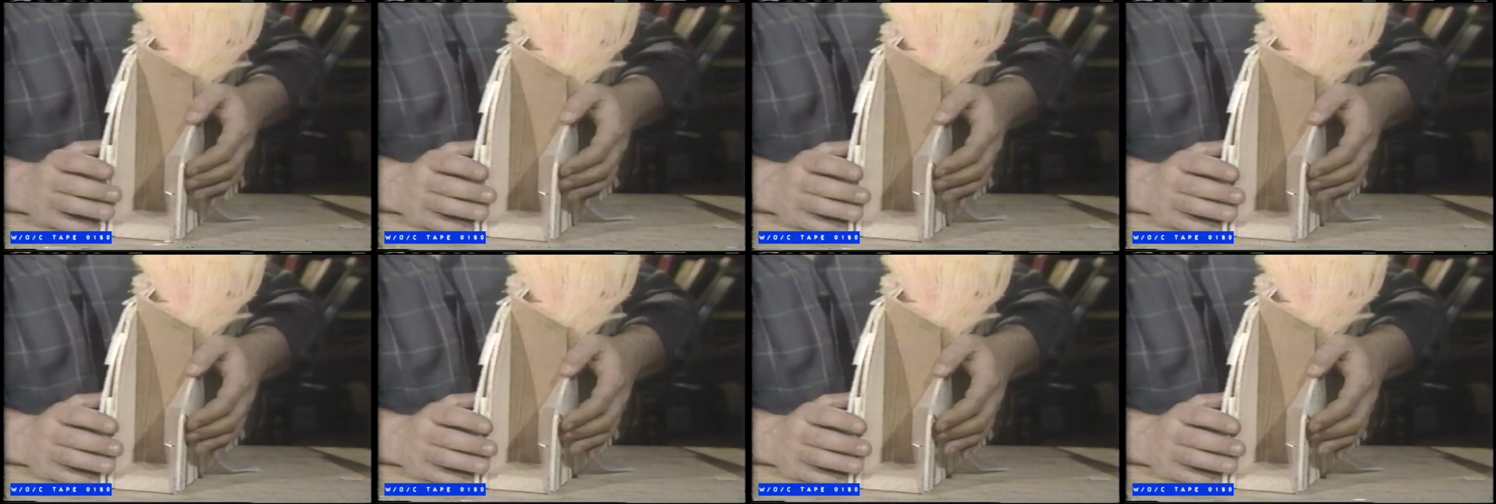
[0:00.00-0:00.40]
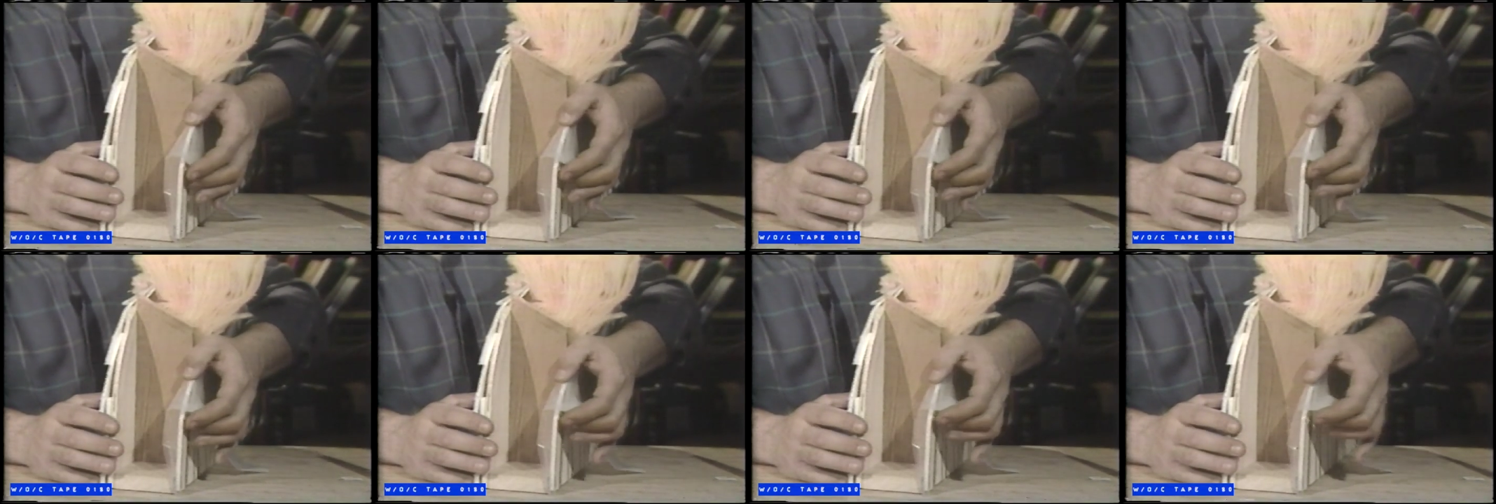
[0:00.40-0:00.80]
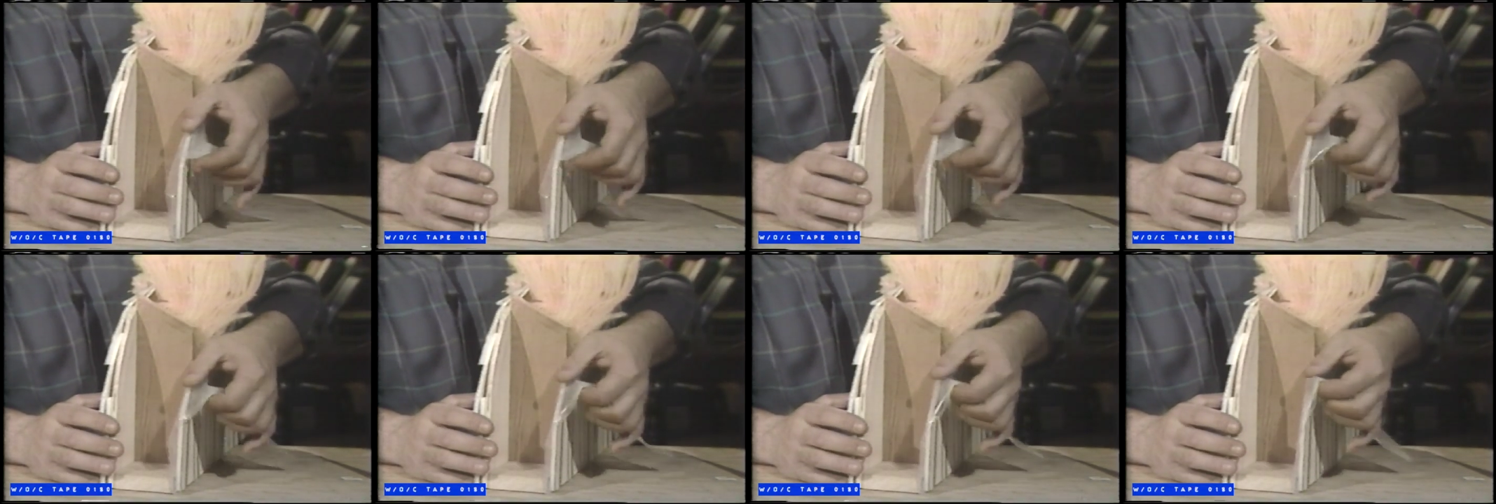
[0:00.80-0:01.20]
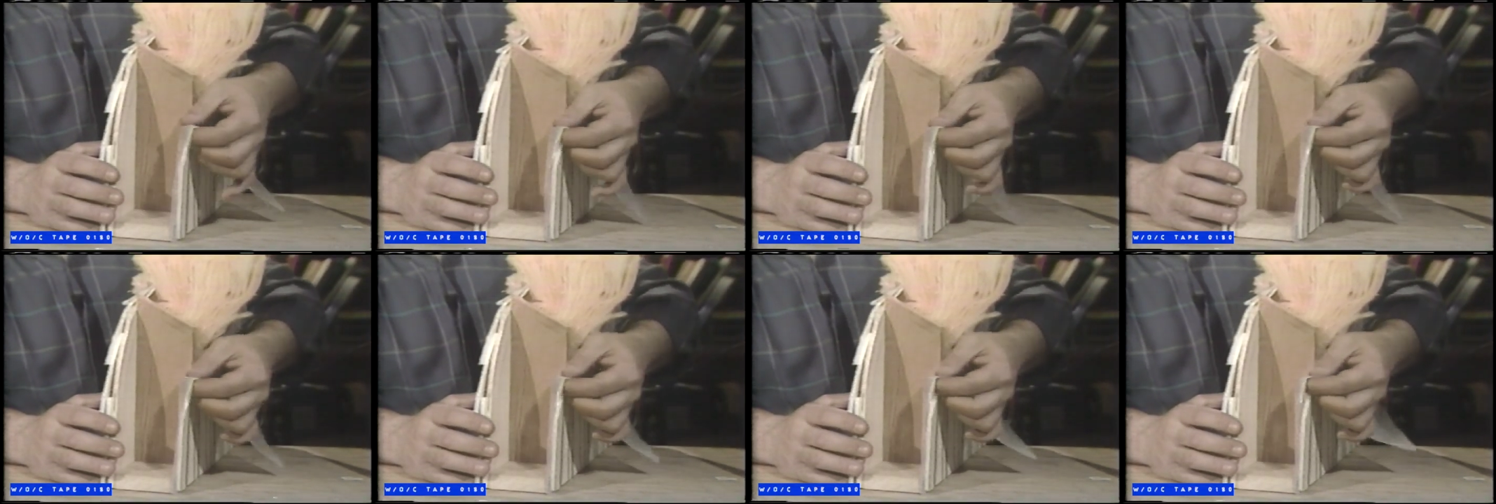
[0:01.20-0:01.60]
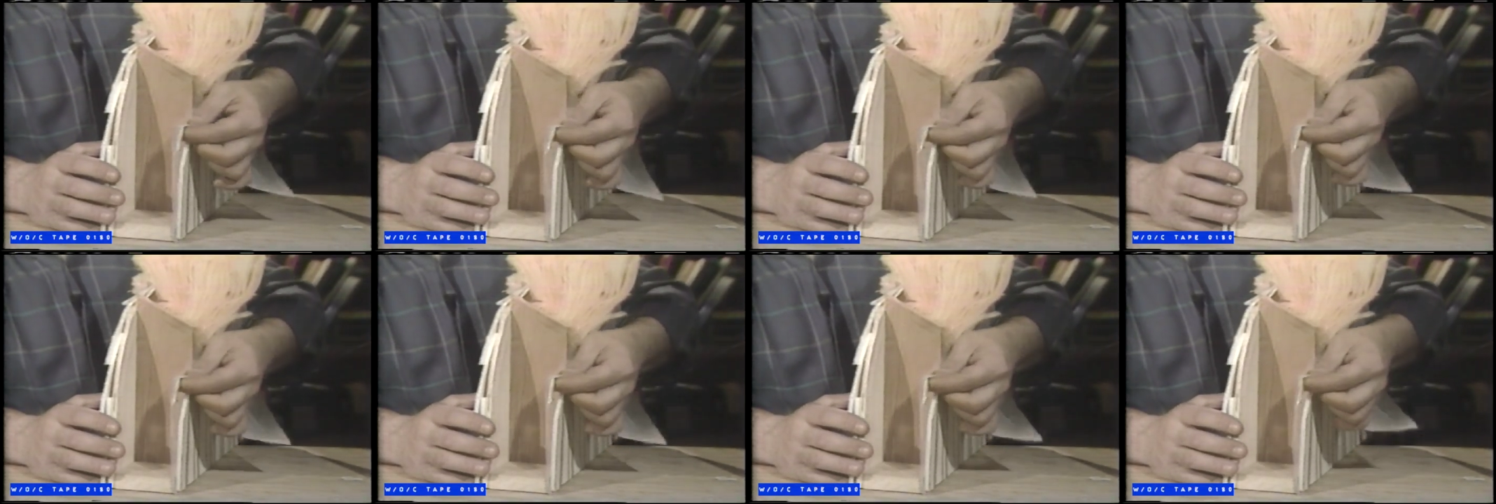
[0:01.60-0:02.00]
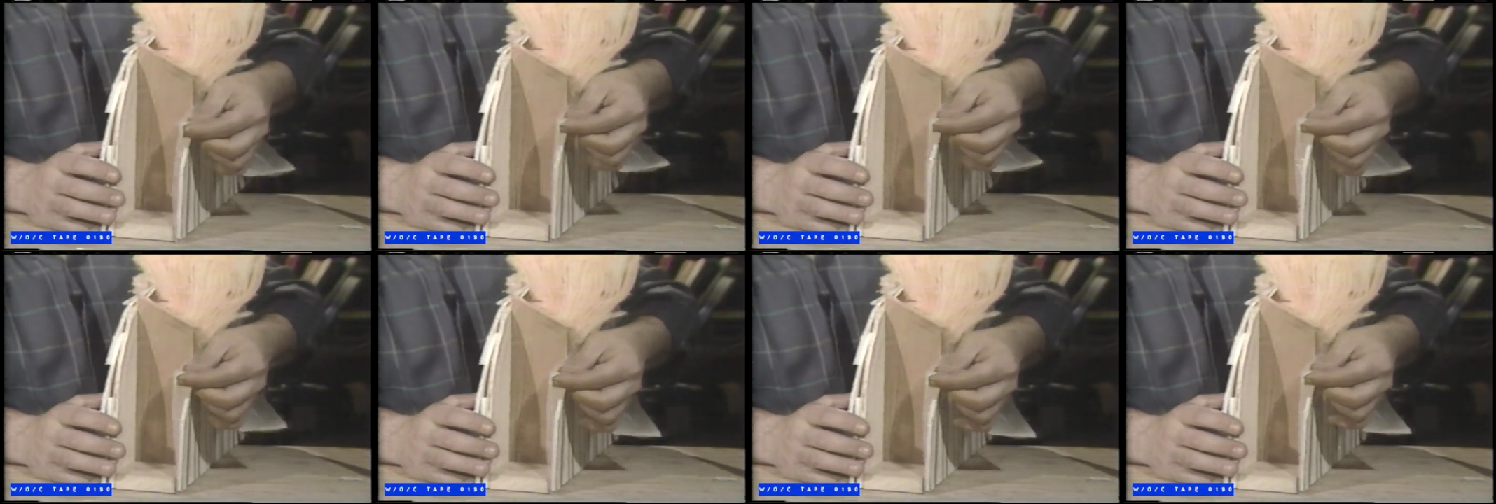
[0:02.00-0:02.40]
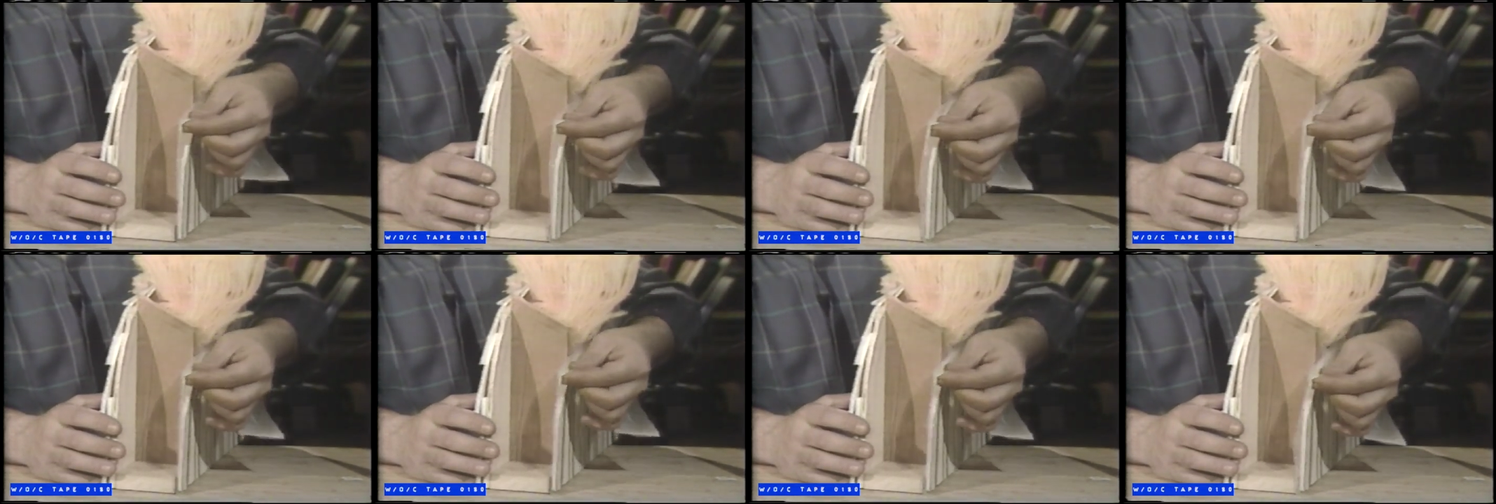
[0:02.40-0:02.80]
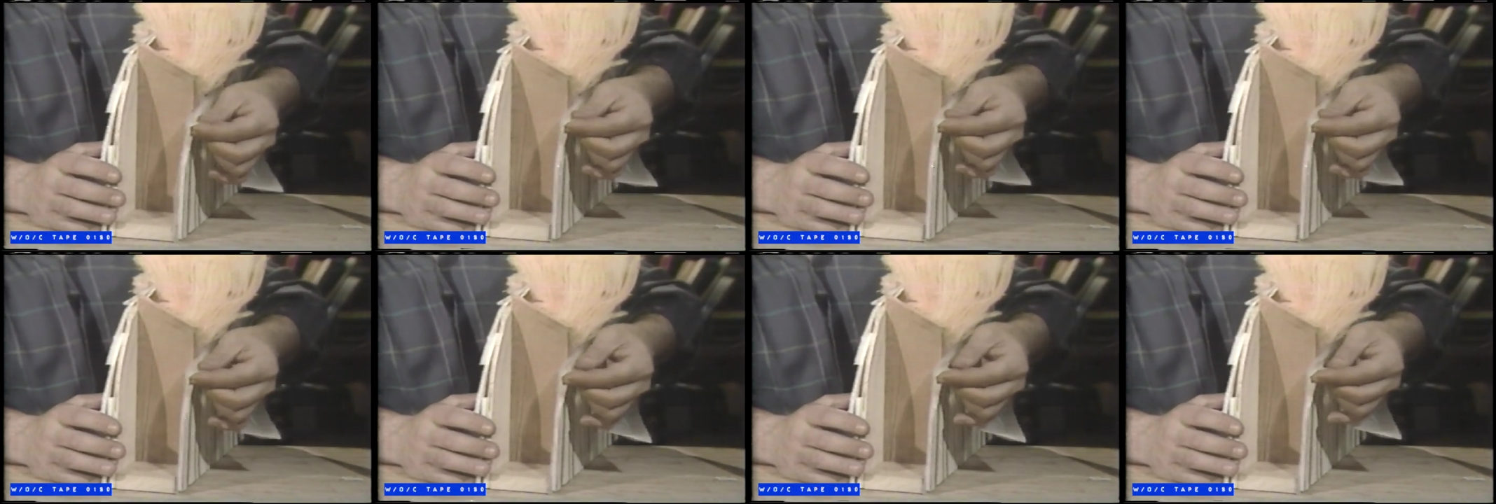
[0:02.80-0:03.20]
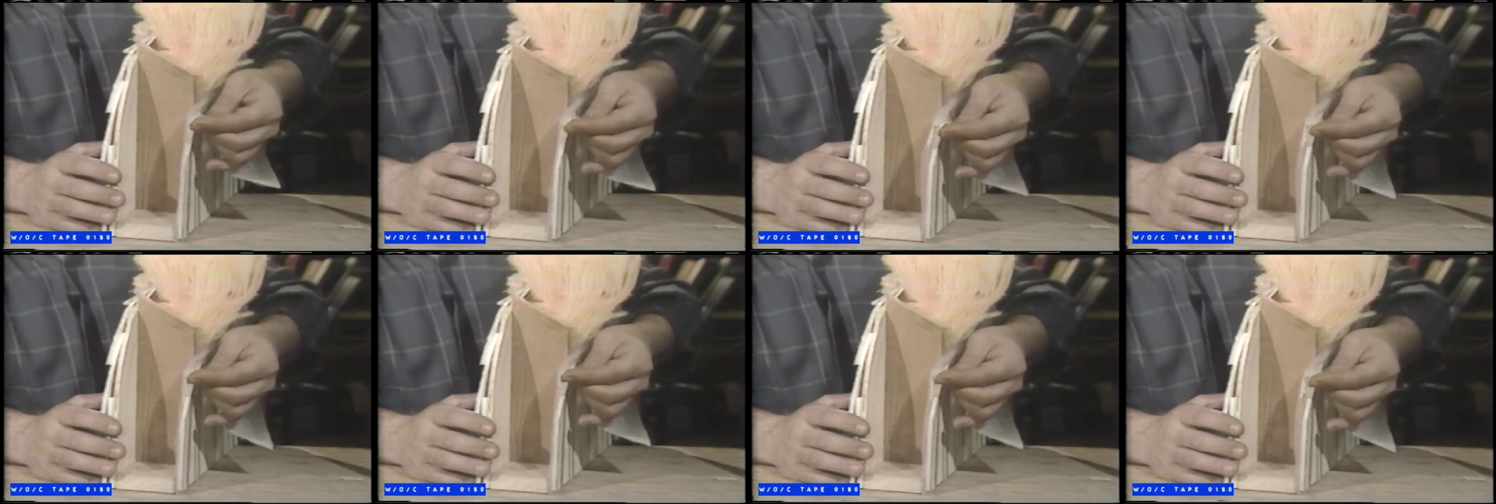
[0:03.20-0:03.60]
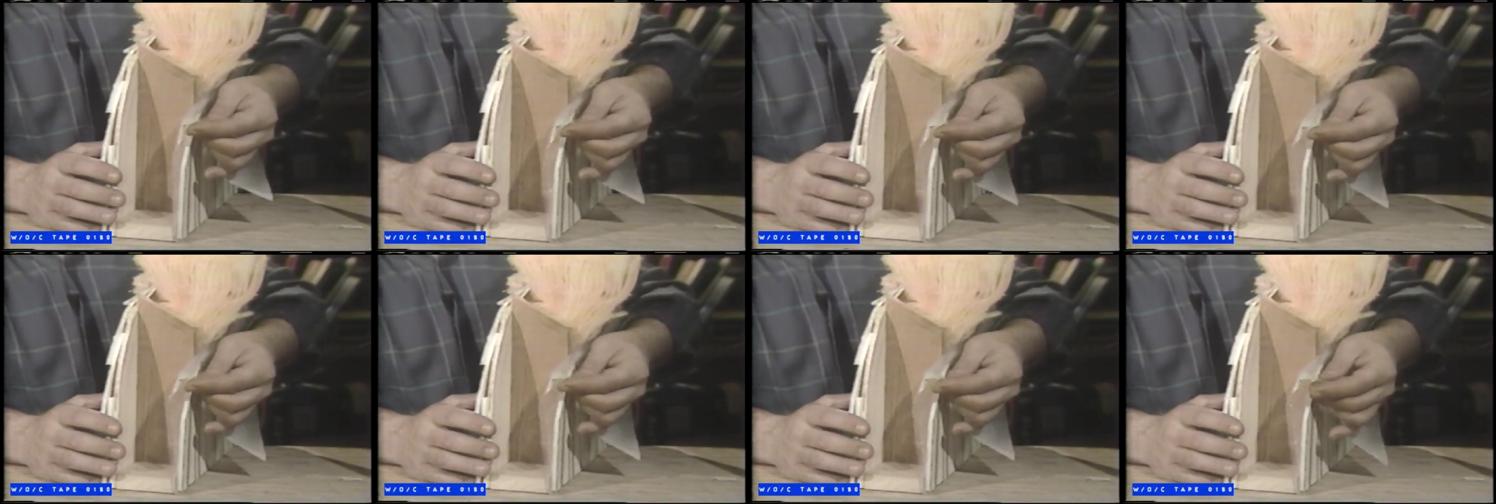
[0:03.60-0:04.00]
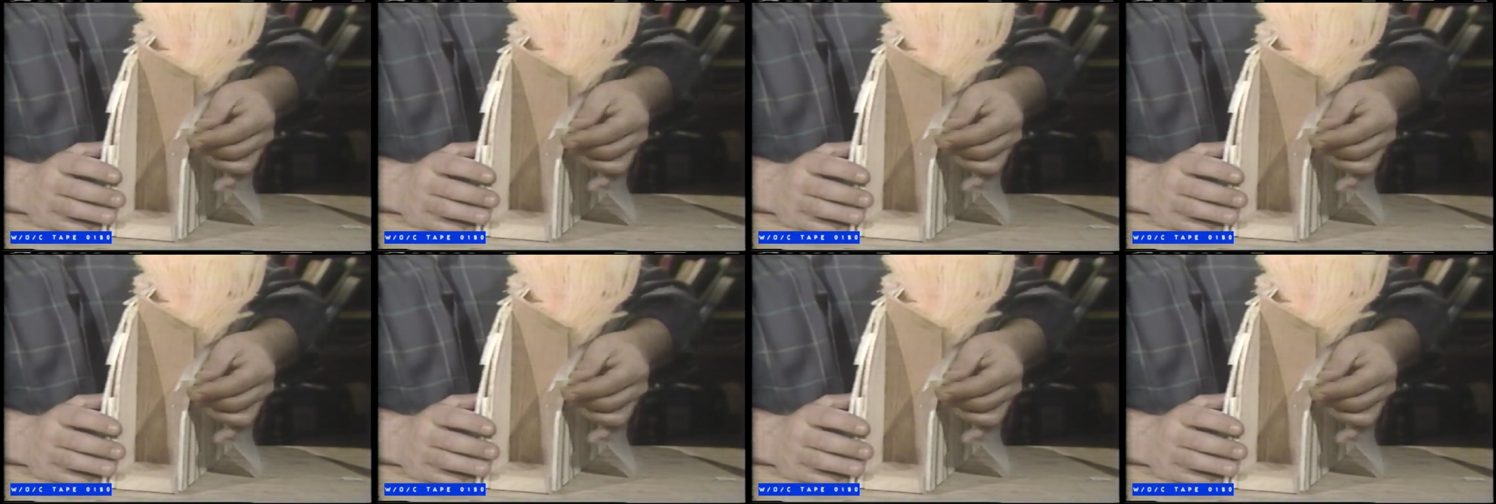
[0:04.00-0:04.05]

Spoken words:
No face is visible, so there are no lips to read.